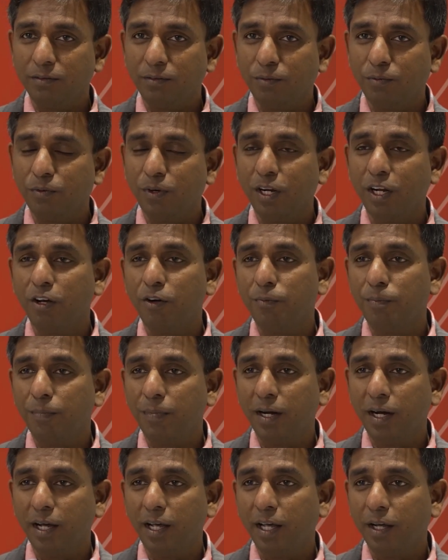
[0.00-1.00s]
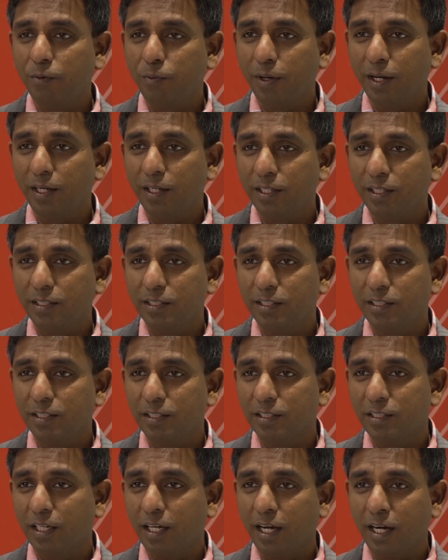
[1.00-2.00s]
one of my
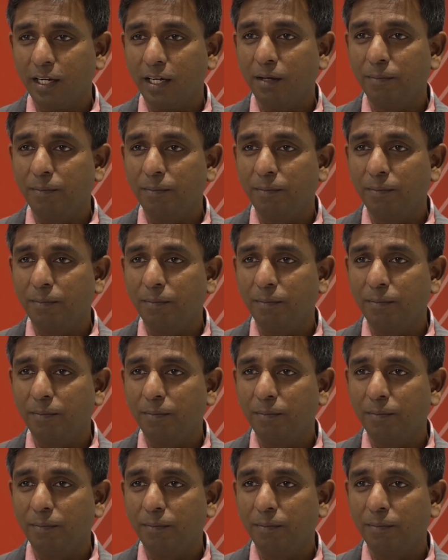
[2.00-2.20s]
acquaintances at